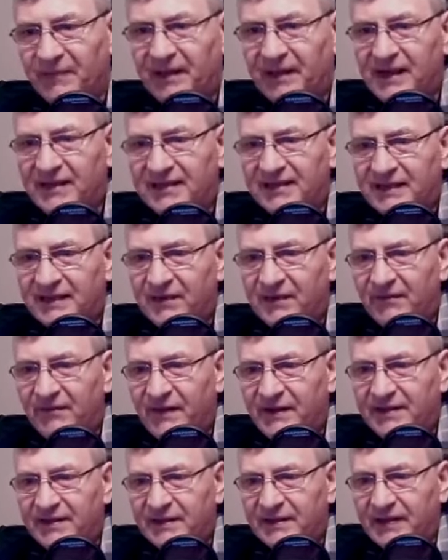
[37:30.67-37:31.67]
Let's
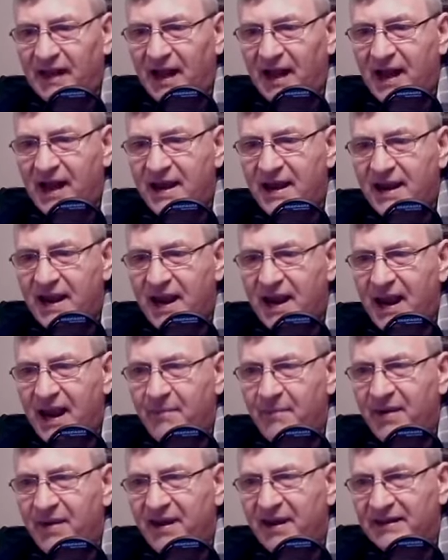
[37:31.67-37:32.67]
confess it. I
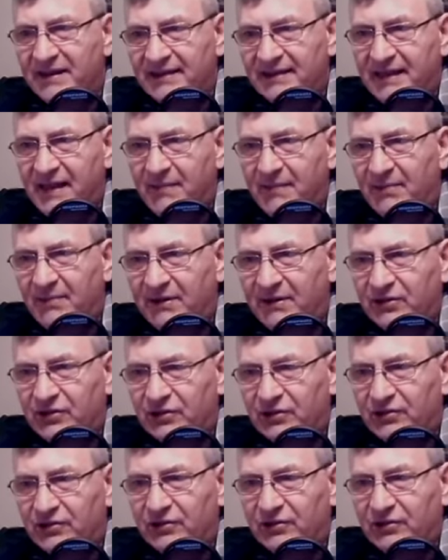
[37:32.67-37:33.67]
am
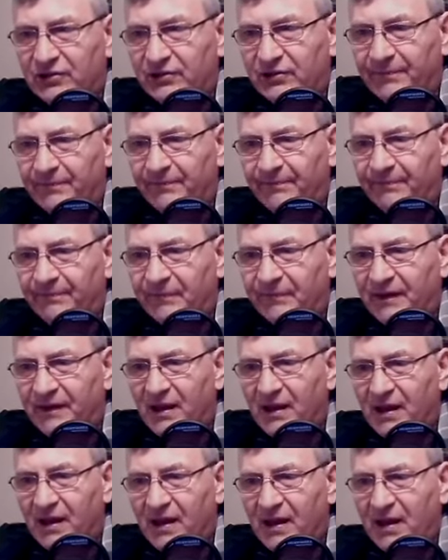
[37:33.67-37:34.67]
established
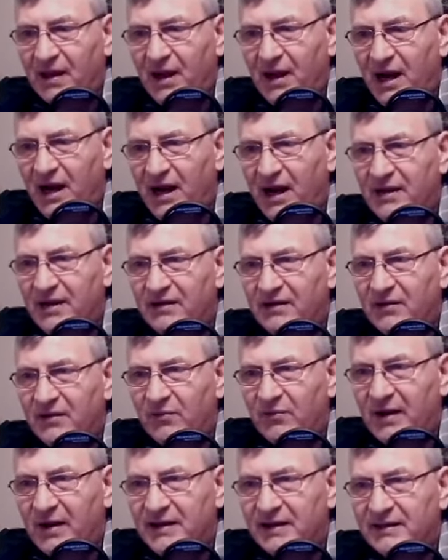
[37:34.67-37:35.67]
in
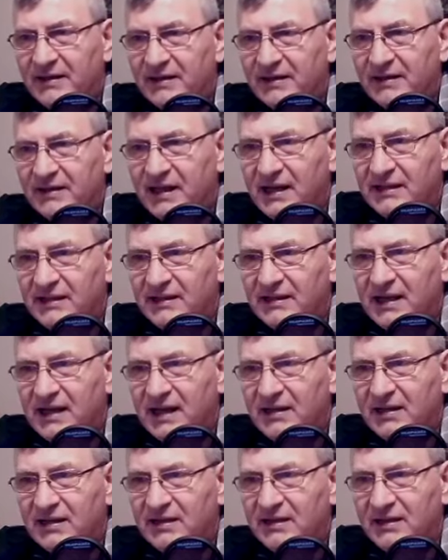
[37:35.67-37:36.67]
the righteousness
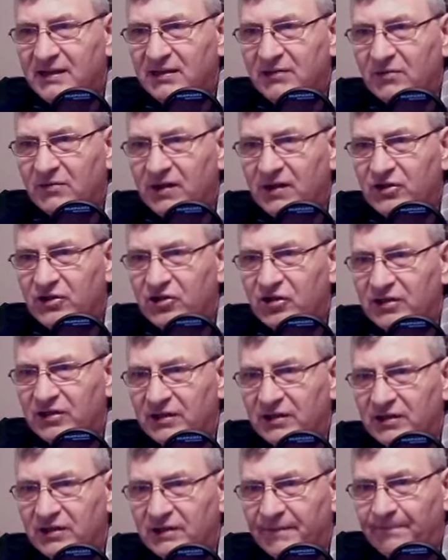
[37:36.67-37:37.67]
that is in Christ
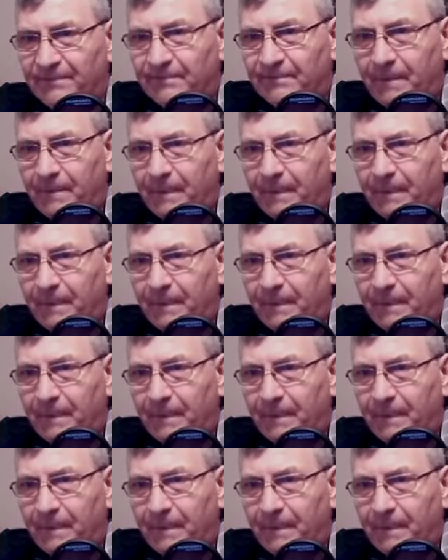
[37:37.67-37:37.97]
Jesus.